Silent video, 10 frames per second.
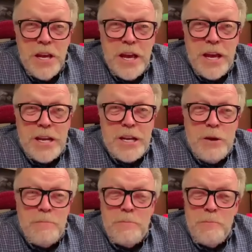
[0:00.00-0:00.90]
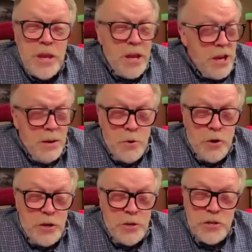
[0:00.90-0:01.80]
And
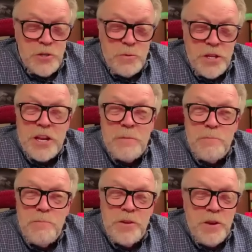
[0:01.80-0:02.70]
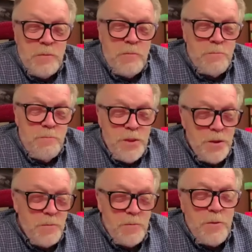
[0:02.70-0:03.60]
boy, she's one that can, you know,
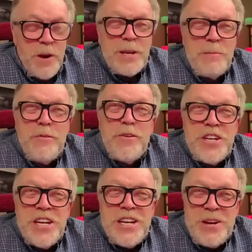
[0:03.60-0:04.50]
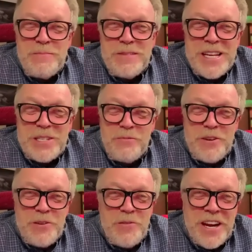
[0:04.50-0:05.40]
really put you in your place
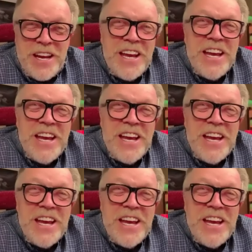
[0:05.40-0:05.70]
pretty quick.